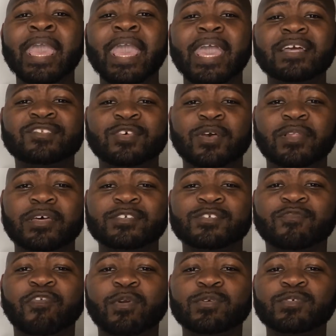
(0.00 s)
And so let's
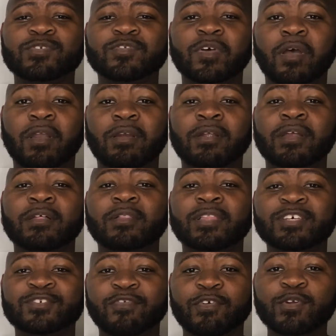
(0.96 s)
first
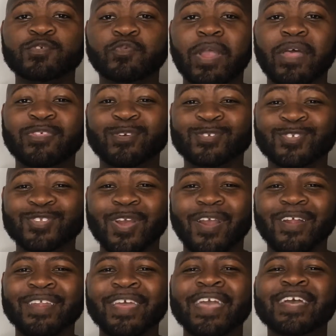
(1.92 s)

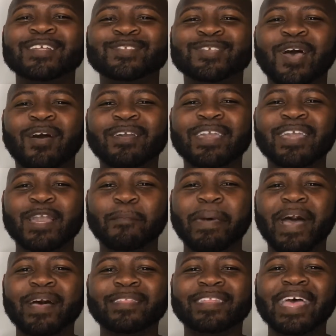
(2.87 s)
start talking
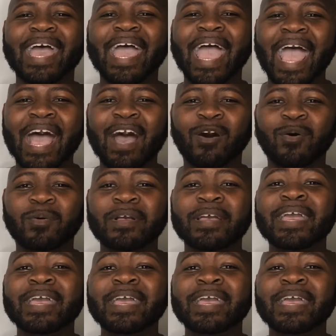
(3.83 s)
about the how.